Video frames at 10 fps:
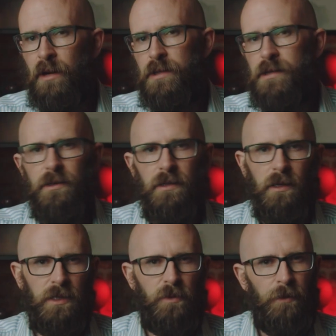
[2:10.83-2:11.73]
With such
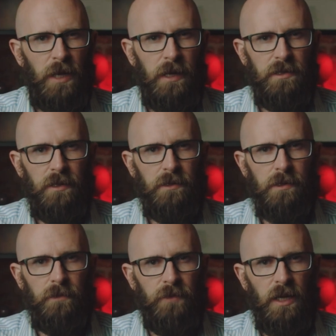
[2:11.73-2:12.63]
large populations,
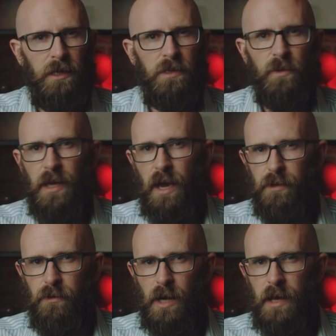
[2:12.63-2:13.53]
combined with a
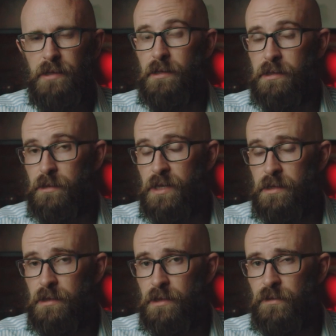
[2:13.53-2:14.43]
heavy reliance on
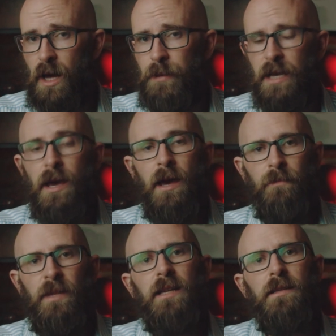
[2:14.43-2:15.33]
subsistence farming,
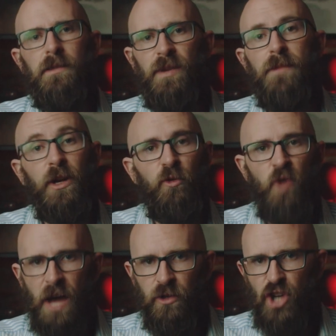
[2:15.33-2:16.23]
millions of people
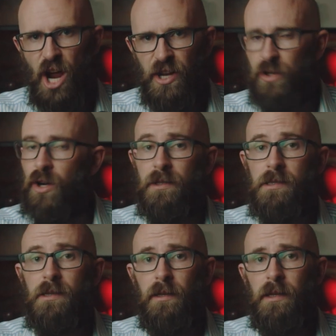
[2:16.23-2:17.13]
around China
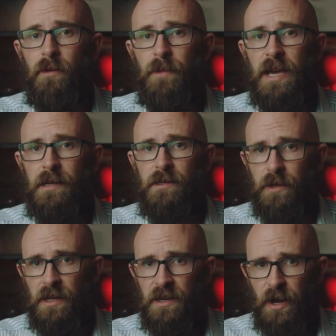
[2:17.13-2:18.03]
constantly remained
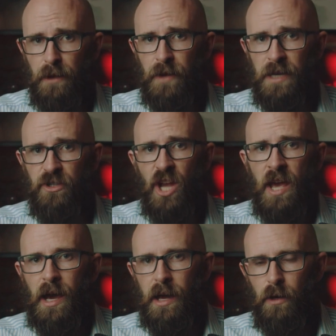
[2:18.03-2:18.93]
on a knife edge
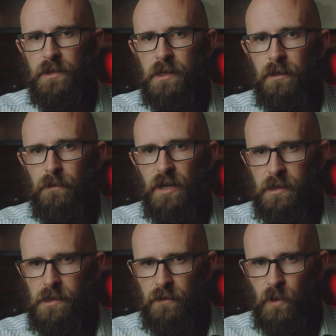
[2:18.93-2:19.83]
and often at the
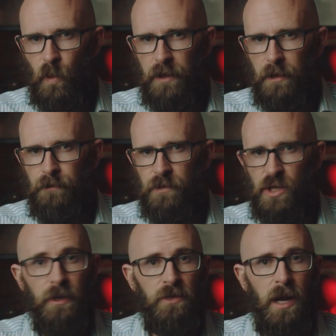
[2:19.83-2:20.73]
mercy of the weather.
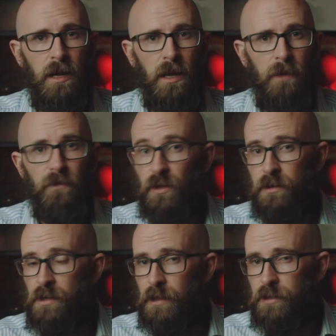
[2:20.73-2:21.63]
Too much rain here, or
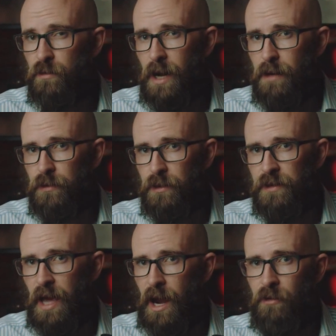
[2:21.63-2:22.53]
too little rainfall
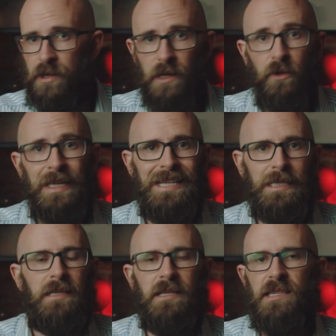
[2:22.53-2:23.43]
there, and it could
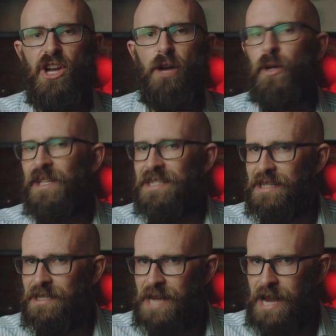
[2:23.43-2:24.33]
easily snowball into
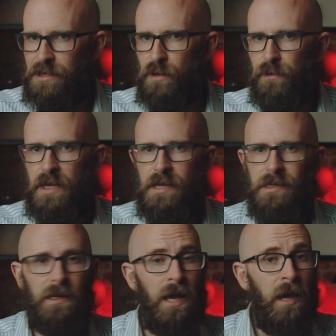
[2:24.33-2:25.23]
catastrophes
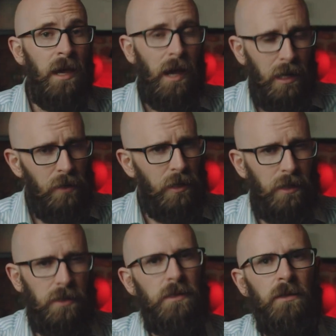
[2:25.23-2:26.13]
that anywhere
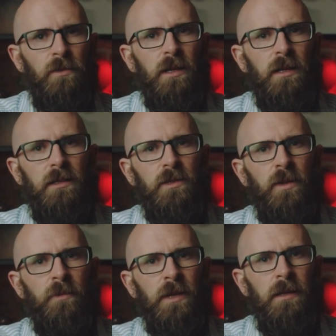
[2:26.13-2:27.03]
else in the world
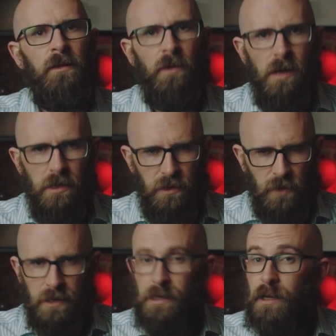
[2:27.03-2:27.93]
would be the worst
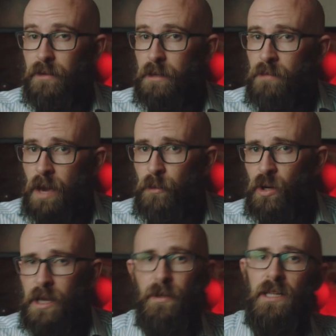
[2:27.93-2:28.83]
event in living
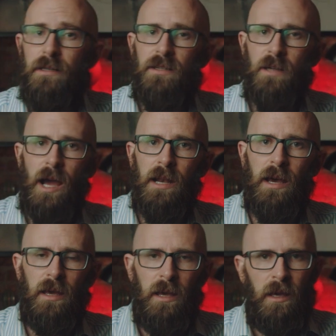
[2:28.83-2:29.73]
memory. But in
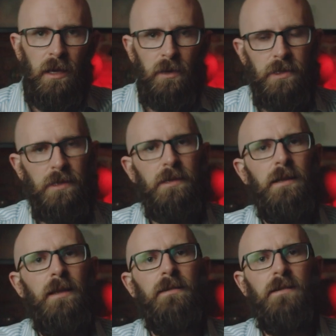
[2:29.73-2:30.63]
China, it was just
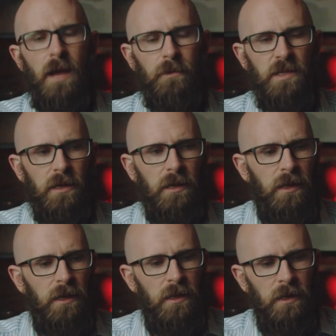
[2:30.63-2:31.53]
another chapter
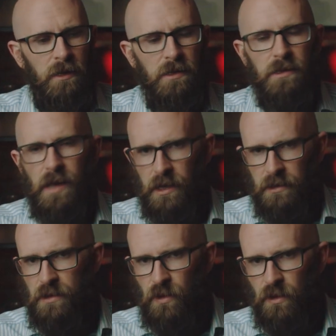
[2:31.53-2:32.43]
in a sad
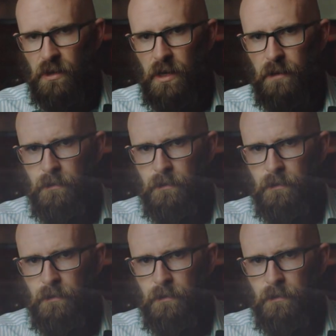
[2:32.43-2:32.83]
story.